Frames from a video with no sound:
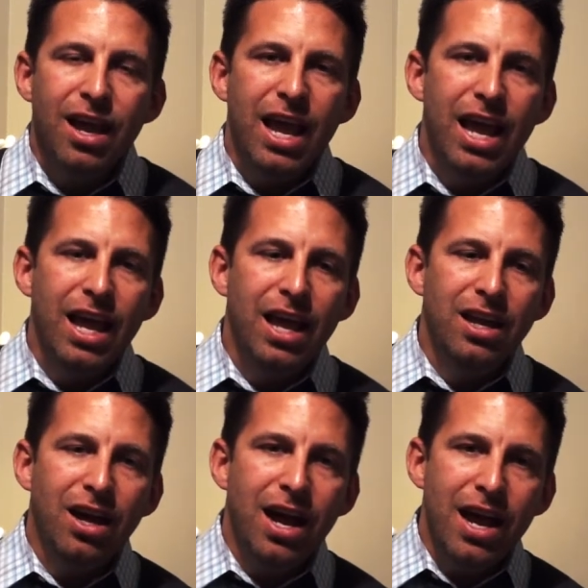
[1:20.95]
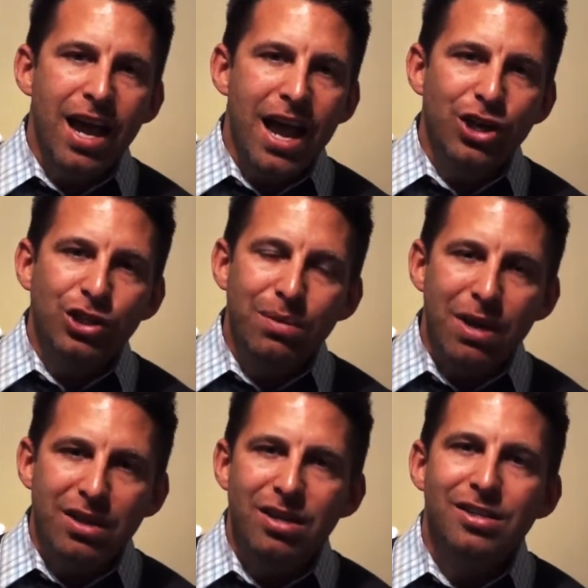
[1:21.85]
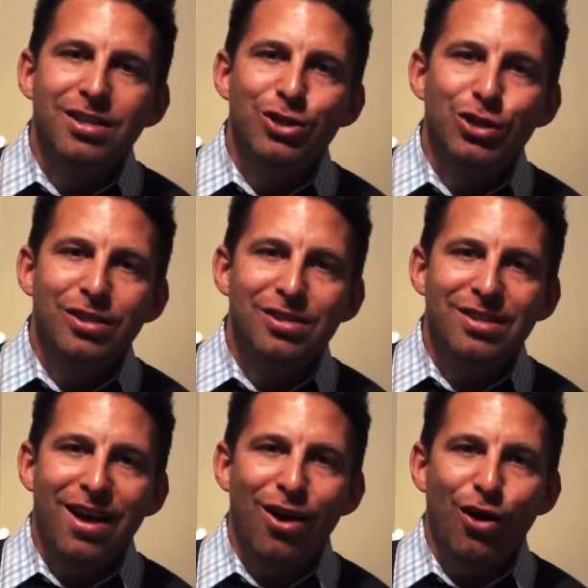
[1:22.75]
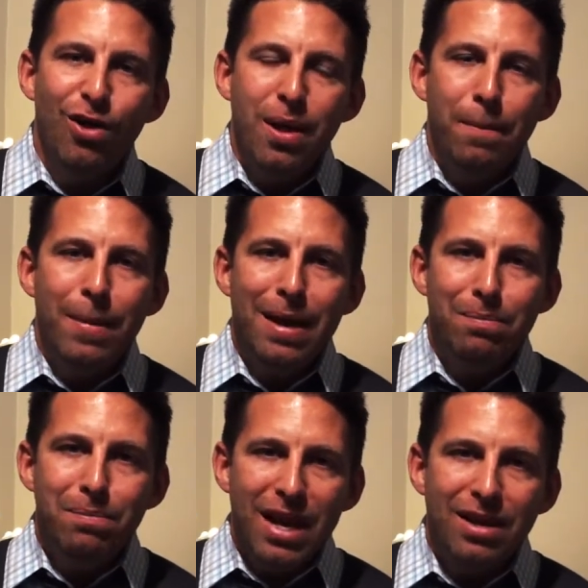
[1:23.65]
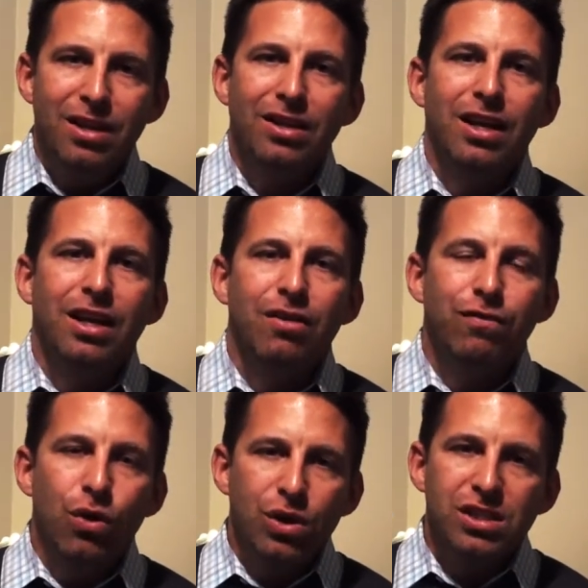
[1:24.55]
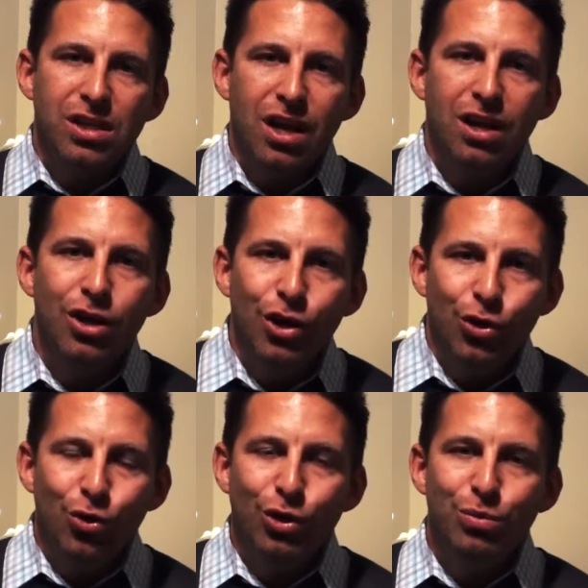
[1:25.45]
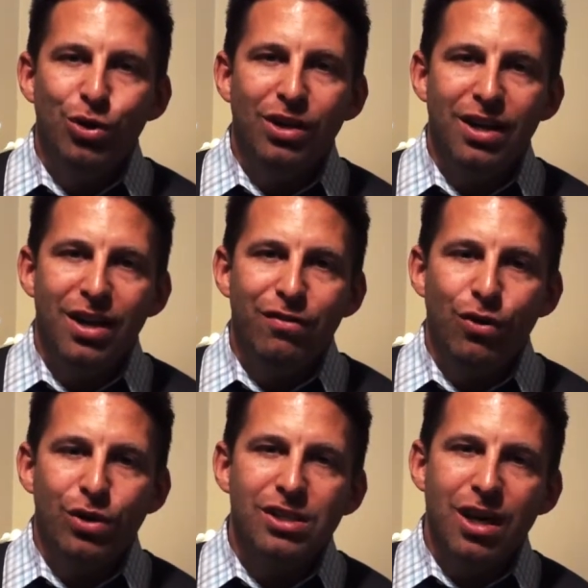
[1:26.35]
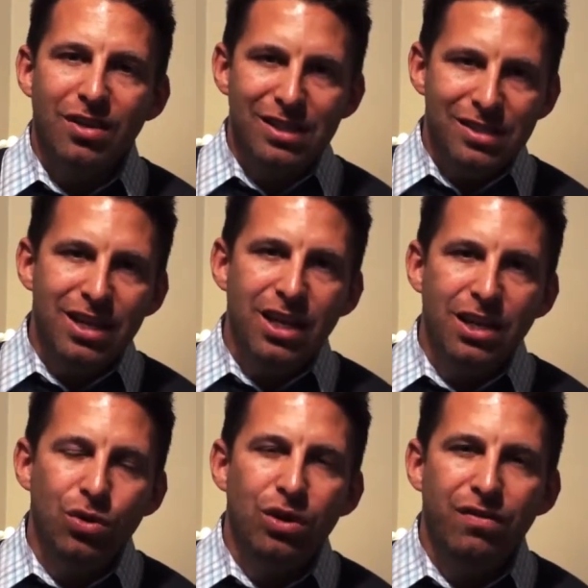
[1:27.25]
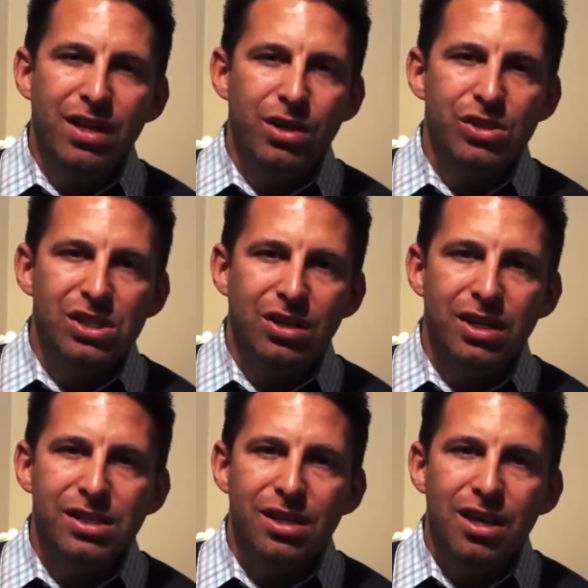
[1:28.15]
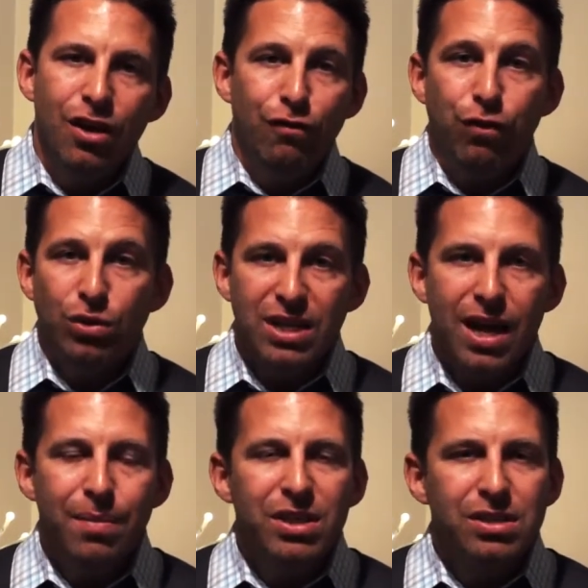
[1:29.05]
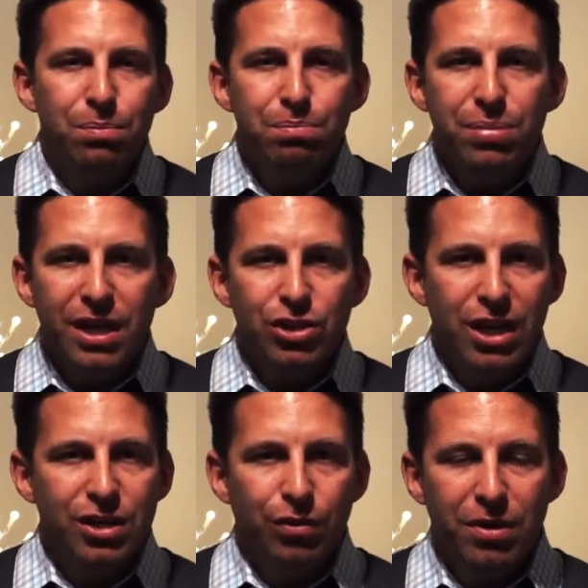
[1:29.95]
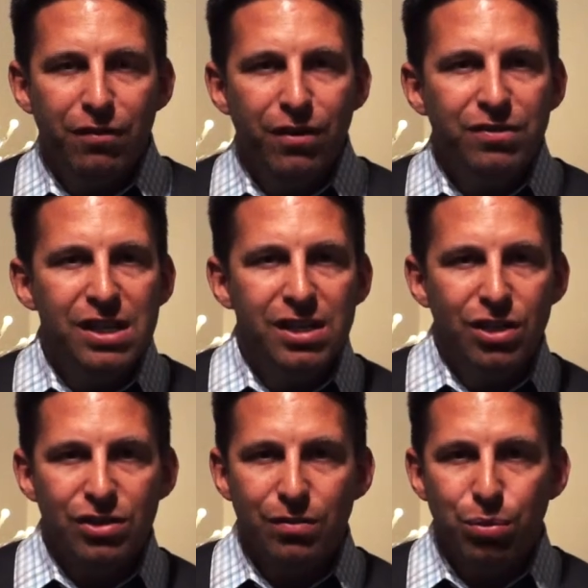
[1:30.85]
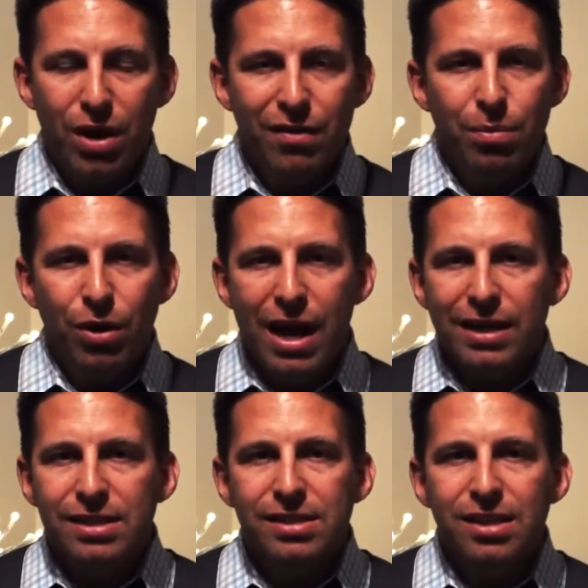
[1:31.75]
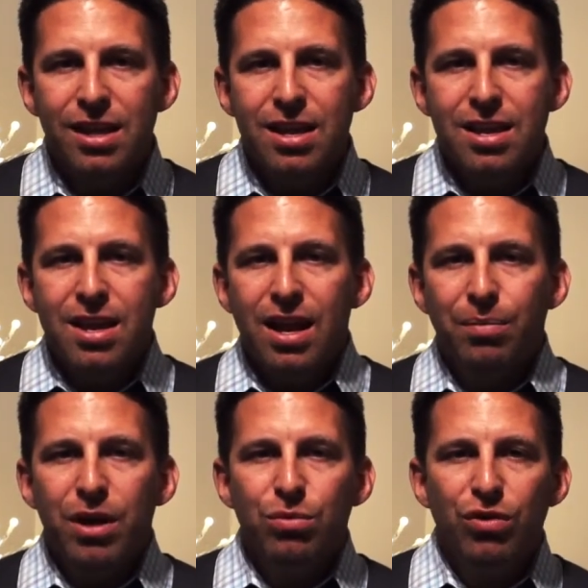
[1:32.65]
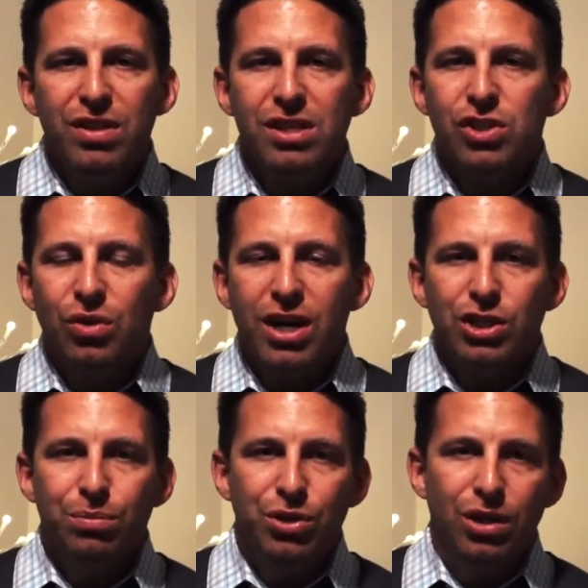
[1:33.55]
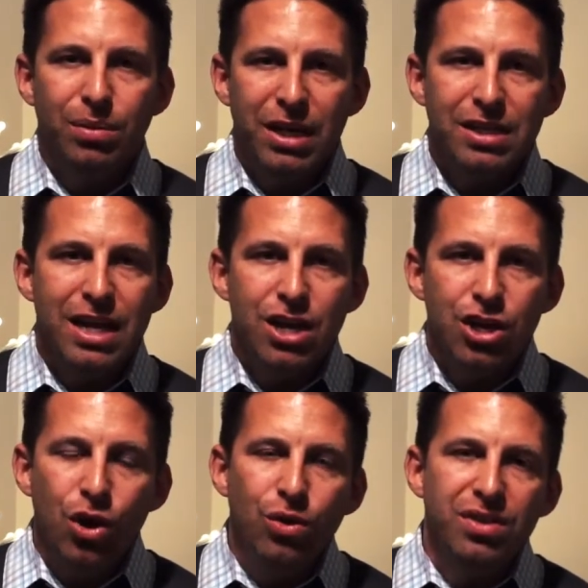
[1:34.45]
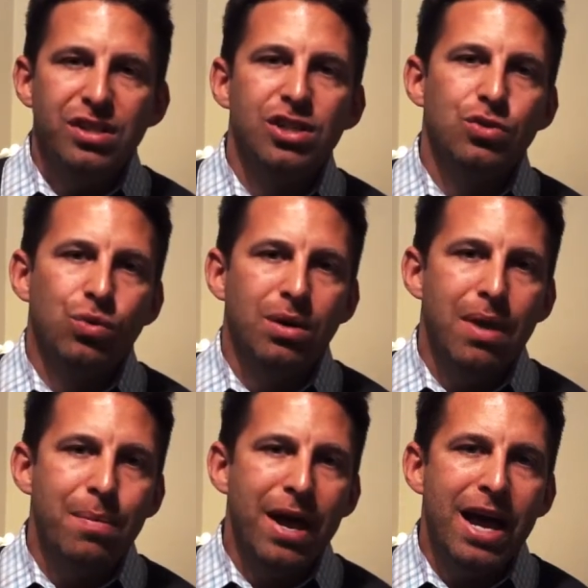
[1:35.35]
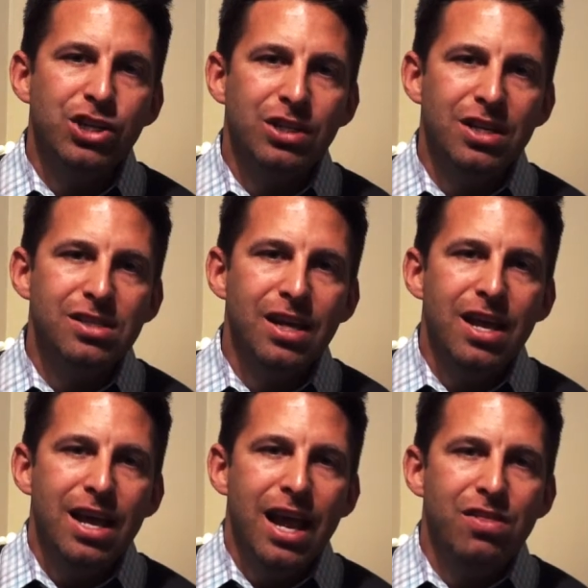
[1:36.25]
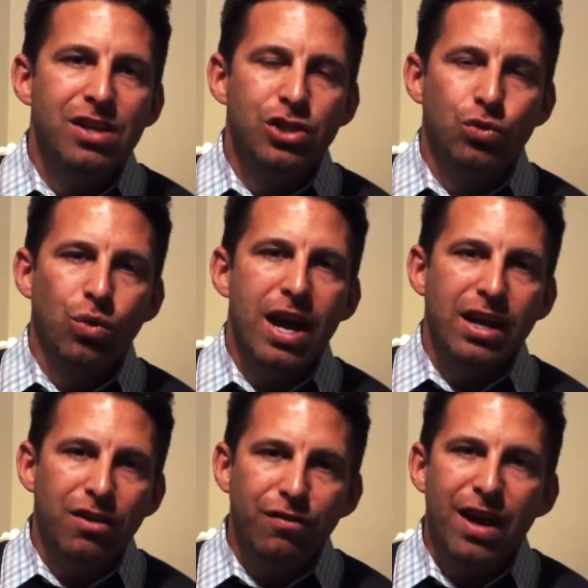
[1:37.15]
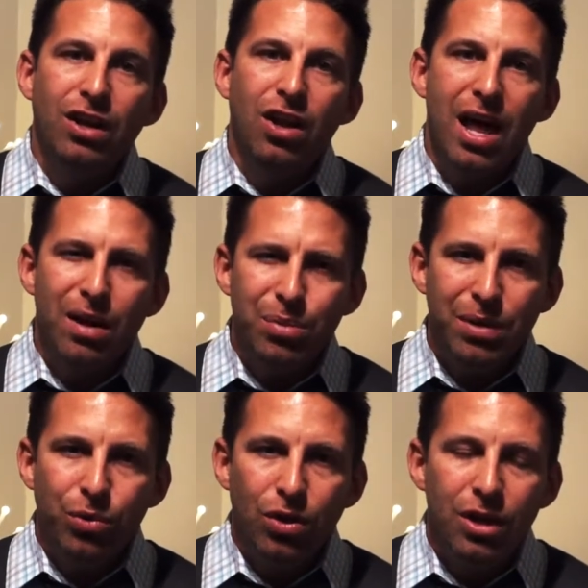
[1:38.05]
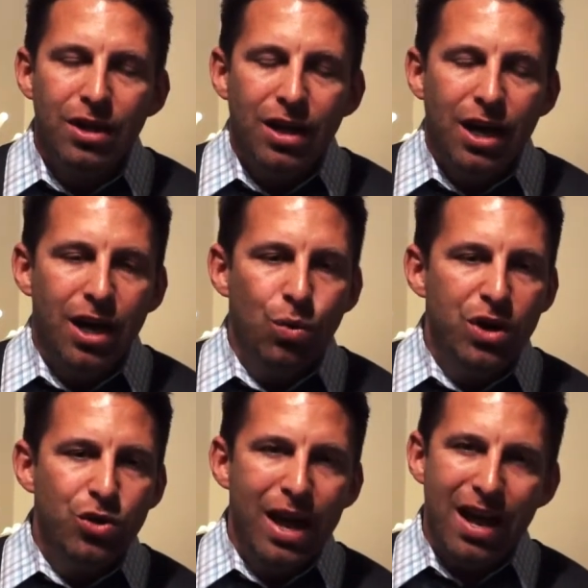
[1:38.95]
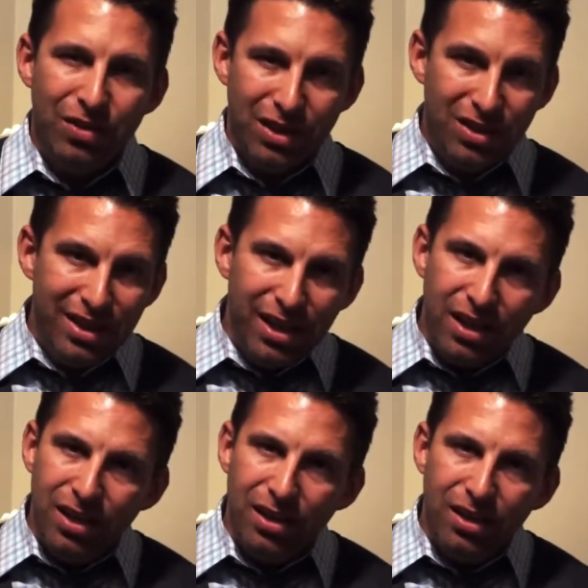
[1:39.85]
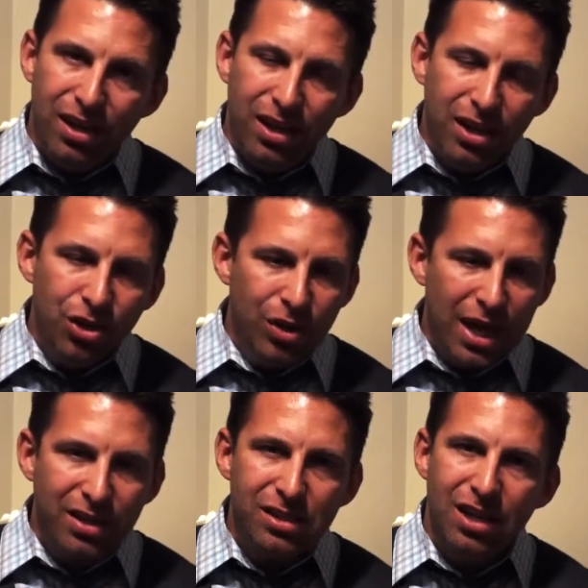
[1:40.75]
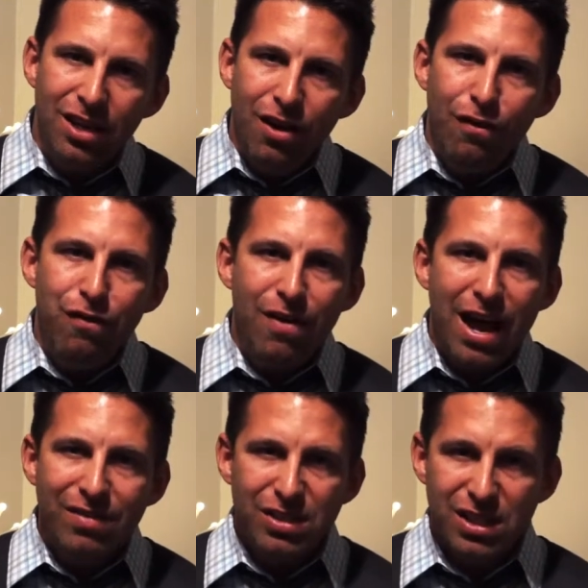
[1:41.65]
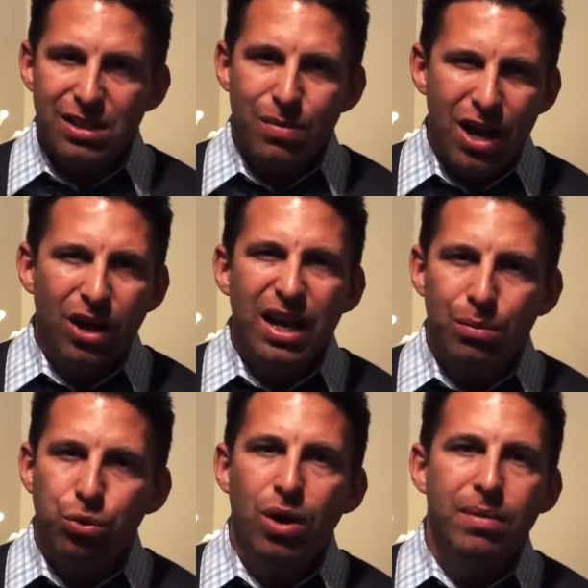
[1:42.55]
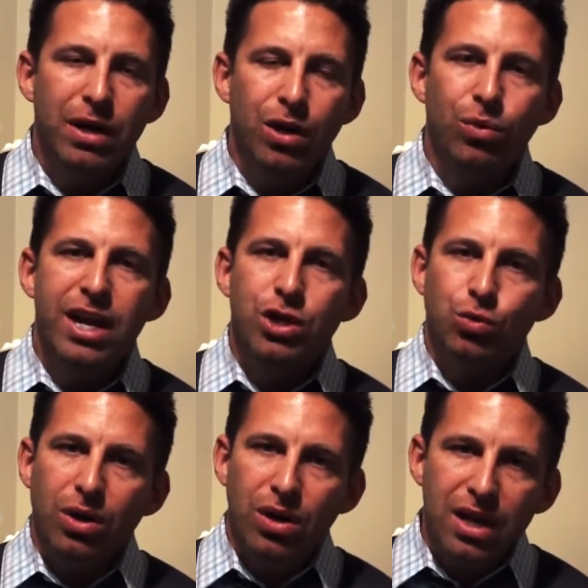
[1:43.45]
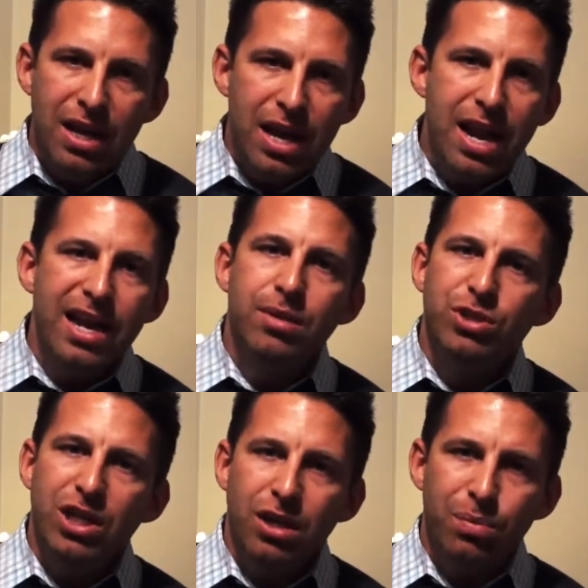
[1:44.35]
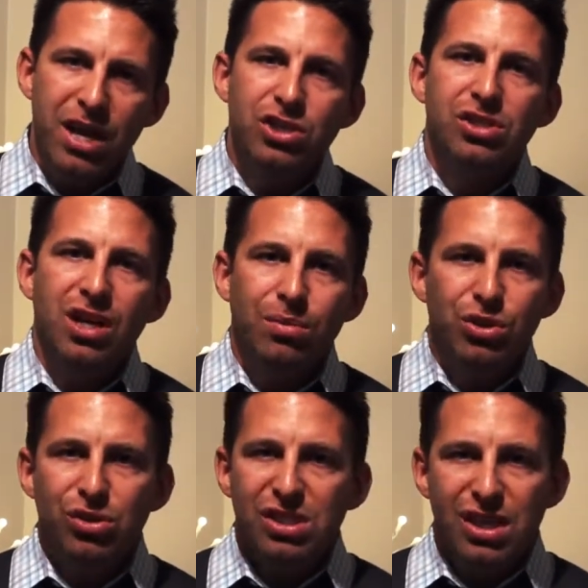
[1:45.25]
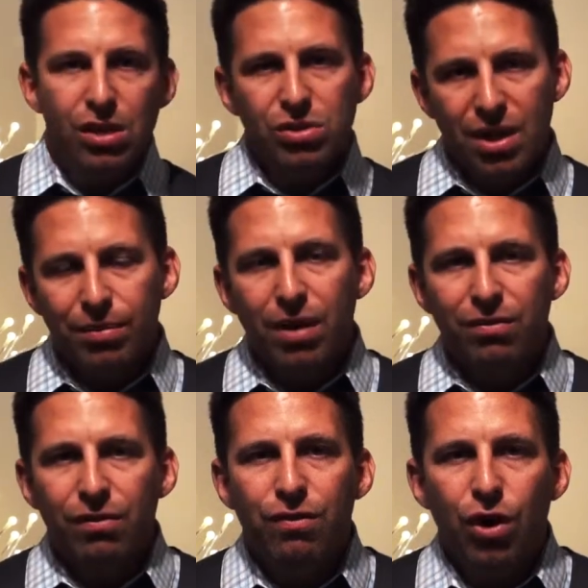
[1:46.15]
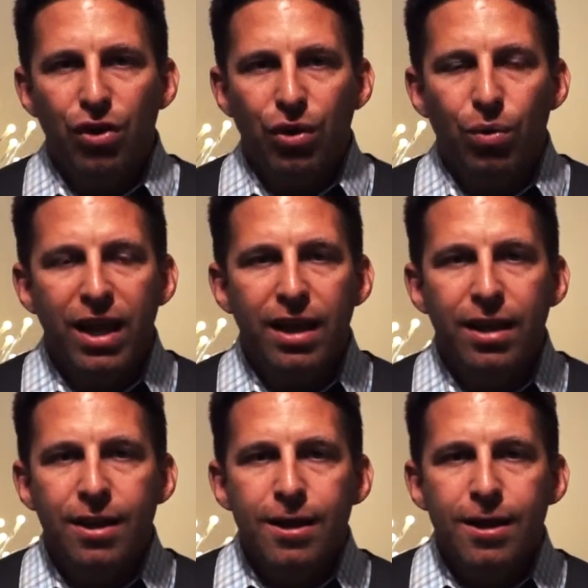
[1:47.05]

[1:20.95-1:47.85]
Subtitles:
And I actually made the decision to sell my main clinic and focus on Ula Mula and focus on the Seeking Ula video series full time. This is a big change for me, 15 years of private practice. And I'm going to move in this direction purely because I know that this is where my passion is and this is where I can affect a lot of people. When you have a clinic, you got this 5 to 6 mile kind of primary range where 90% of your patients come to see you, some come from farther away.